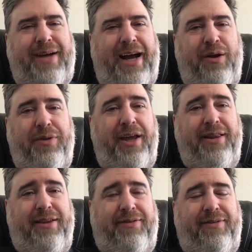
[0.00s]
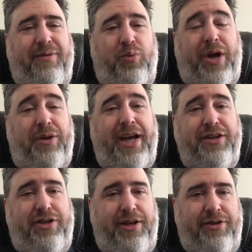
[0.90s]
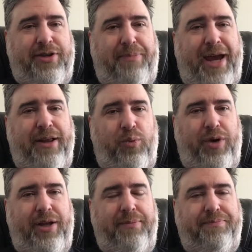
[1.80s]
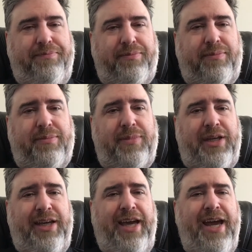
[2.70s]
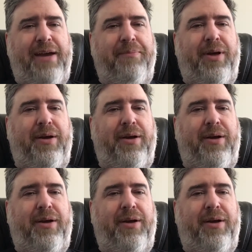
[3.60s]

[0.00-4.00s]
I don't think the Rail Nation is a pay to win game.